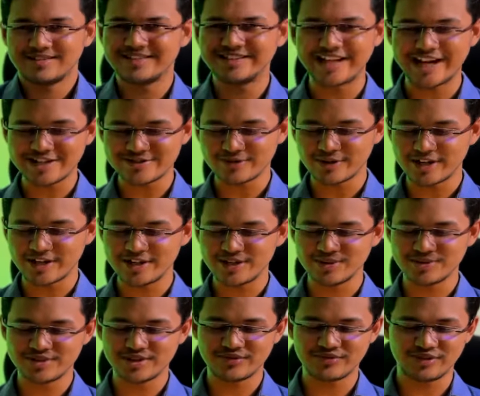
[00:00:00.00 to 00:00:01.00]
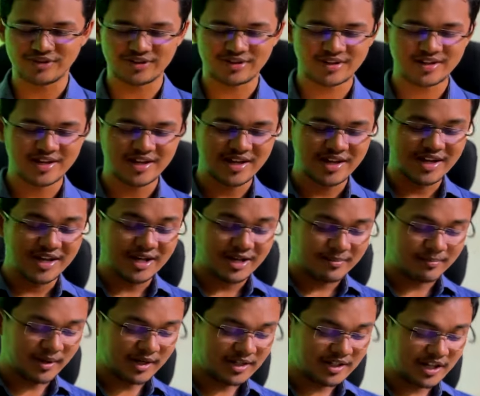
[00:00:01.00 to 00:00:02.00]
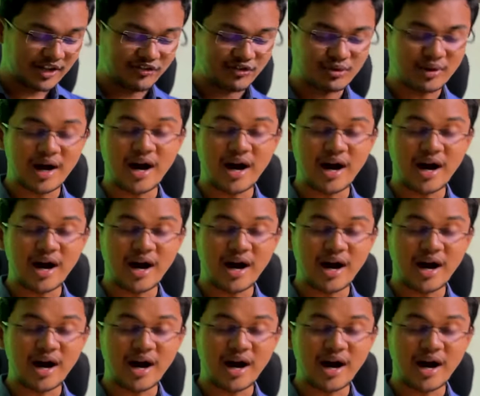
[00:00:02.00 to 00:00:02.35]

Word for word: that's what I use it for. But if you